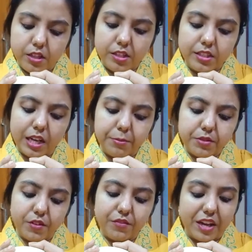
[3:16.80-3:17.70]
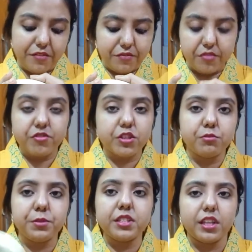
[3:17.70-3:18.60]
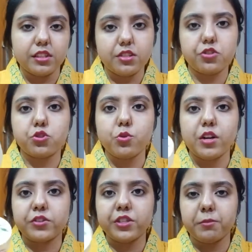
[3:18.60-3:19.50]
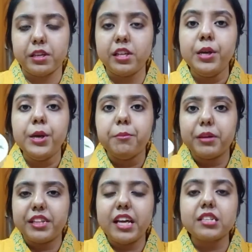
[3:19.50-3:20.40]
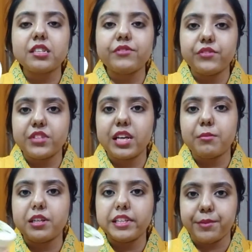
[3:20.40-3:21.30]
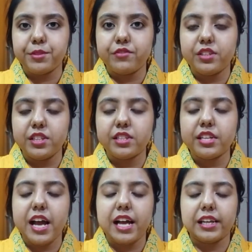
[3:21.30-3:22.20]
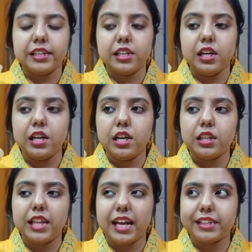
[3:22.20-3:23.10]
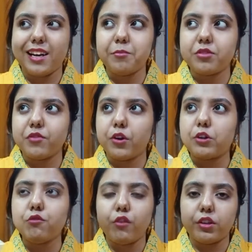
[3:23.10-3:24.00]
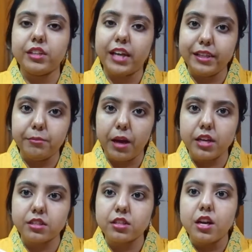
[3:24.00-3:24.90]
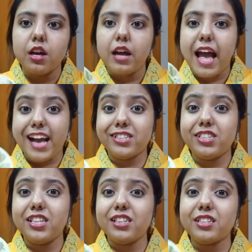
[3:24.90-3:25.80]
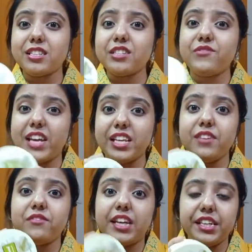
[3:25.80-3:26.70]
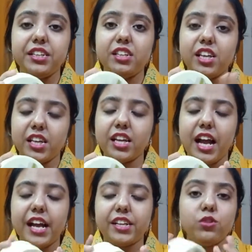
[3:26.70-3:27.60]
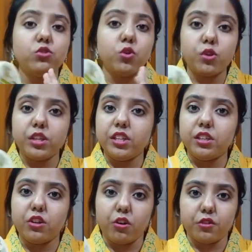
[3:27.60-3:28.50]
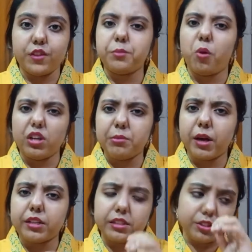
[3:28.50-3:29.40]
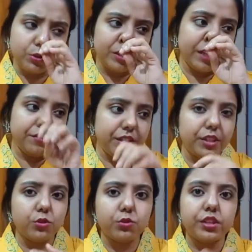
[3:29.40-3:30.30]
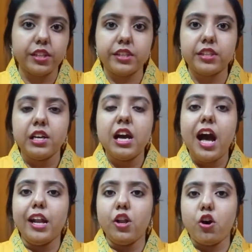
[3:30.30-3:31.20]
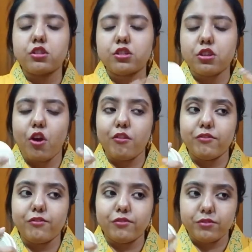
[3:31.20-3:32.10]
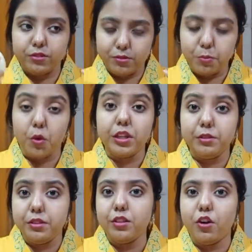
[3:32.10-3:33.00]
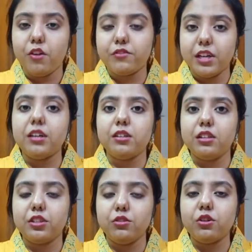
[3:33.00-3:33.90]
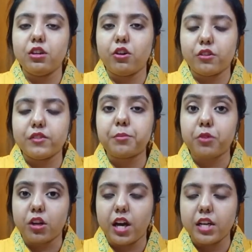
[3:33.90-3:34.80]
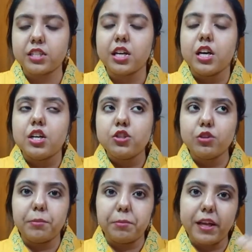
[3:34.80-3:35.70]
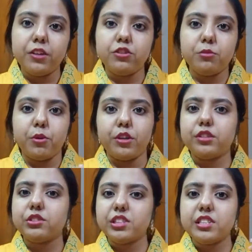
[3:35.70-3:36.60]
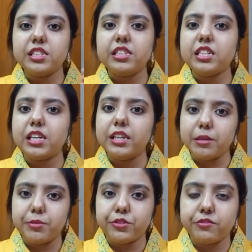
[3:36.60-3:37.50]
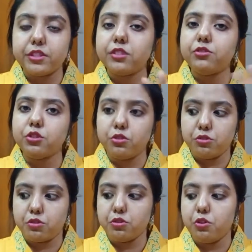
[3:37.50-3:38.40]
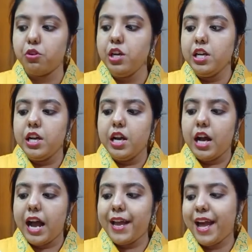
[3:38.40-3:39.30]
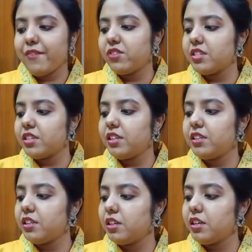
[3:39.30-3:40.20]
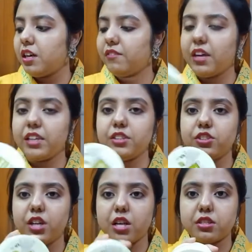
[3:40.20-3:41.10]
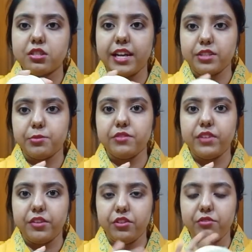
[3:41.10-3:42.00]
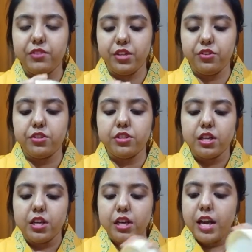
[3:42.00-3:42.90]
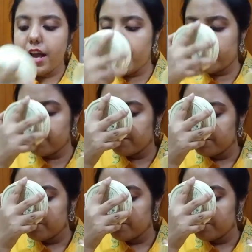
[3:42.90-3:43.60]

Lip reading: This comes for 550 rupees and this is 200 ml. But there's a 50 ml tub of this and that comes for 249 bucks. Actually, this is very, very thick and you don't need a lot of it. Body butters, you generally don't need a lot of body, of the, you know, a lot of the product to apply on your body. You just need a little bit of it and you're good to go. I have this in the Hawaiian Jasmine variant and